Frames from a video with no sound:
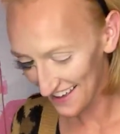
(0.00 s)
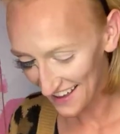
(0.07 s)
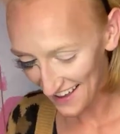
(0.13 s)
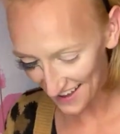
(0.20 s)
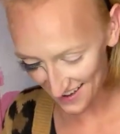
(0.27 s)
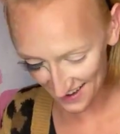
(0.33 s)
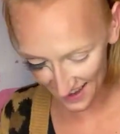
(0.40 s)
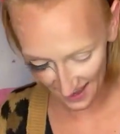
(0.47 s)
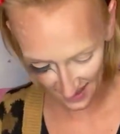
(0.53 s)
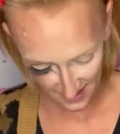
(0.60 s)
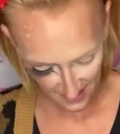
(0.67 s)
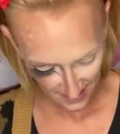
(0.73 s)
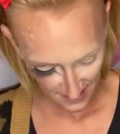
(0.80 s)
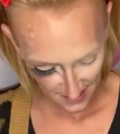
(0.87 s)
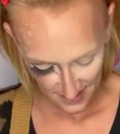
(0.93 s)
Okay,
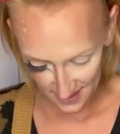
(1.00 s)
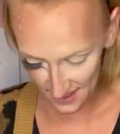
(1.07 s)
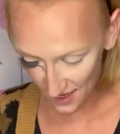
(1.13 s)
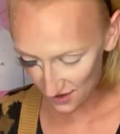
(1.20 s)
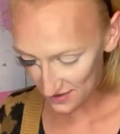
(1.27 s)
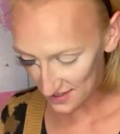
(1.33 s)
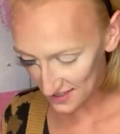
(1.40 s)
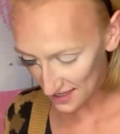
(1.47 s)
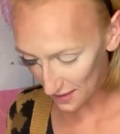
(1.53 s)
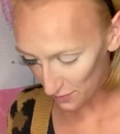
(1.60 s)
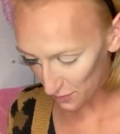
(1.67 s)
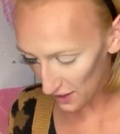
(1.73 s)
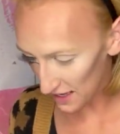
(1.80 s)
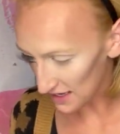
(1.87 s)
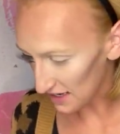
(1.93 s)
so step
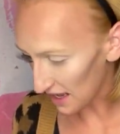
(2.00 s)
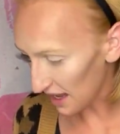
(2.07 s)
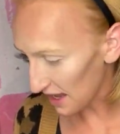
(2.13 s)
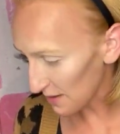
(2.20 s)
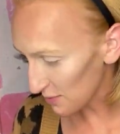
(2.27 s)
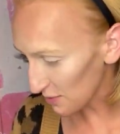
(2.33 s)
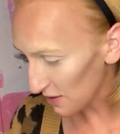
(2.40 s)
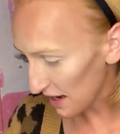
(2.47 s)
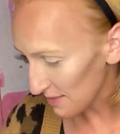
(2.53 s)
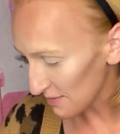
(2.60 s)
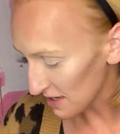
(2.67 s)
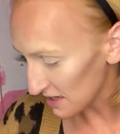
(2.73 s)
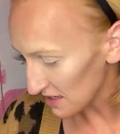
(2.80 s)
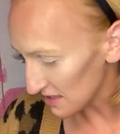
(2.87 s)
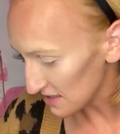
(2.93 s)
1, eye
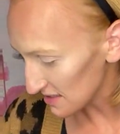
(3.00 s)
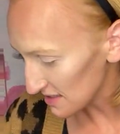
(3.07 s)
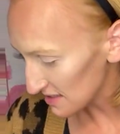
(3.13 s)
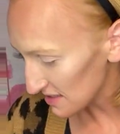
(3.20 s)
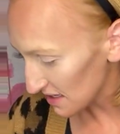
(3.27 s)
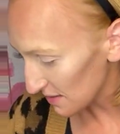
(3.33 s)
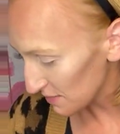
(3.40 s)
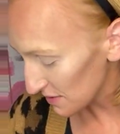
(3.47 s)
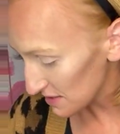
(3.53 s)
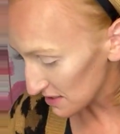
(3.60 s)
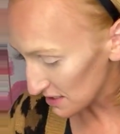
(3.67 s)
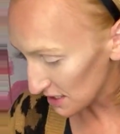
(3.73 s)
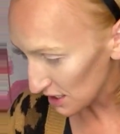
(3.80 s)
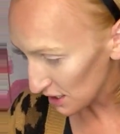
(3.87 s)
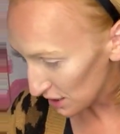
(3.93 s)
primer. Step
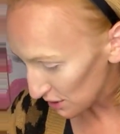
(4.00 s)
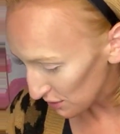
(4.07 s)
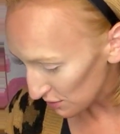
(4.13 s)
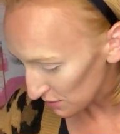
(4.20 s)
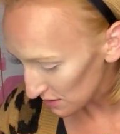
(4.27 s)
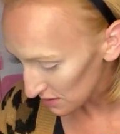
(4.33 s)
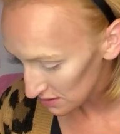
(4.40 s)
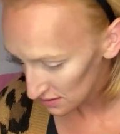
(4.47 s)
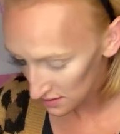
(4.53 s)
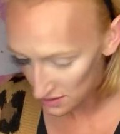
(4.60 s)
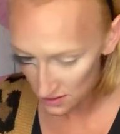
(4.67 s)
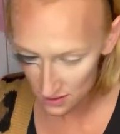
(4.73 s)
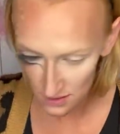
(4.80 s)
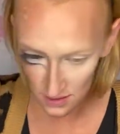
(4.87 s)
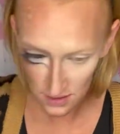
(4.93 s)
2,
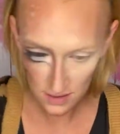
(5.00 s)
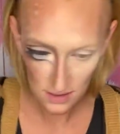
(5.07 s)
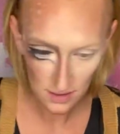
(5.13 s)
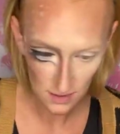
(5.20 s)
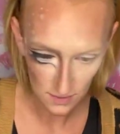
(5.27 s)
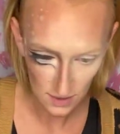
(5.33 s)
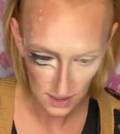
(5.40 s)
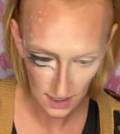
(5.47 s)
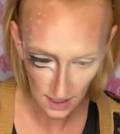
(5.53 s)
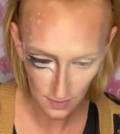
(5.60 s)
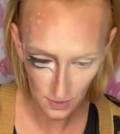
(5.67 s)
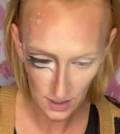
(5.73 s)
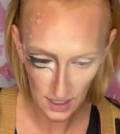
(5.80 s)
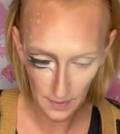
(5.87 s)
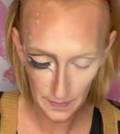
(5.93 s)
where did I
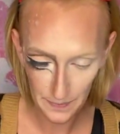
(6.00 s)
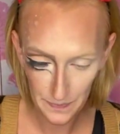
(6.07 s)
put it?